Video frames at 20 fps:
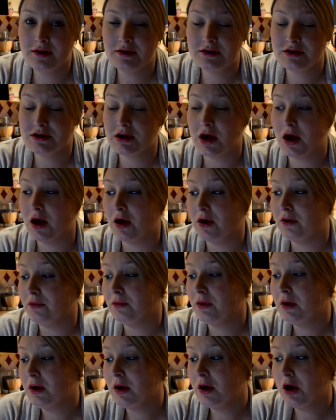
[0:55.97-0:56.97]
So
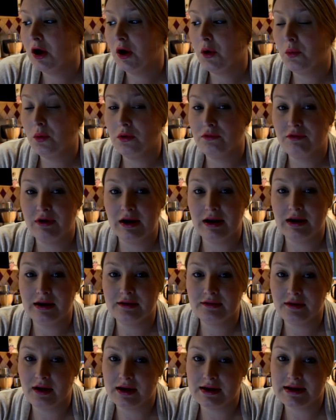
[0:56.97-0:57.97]
we're really
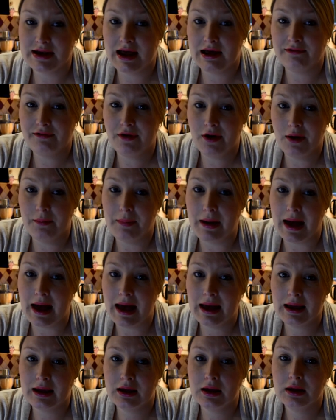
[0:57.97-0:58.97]
excited to have her
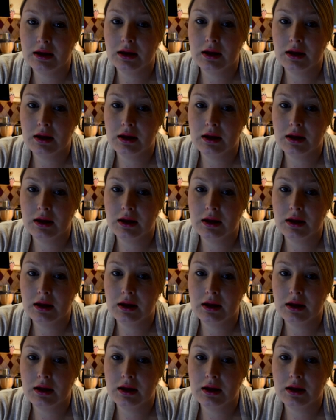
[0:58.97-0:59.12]
back,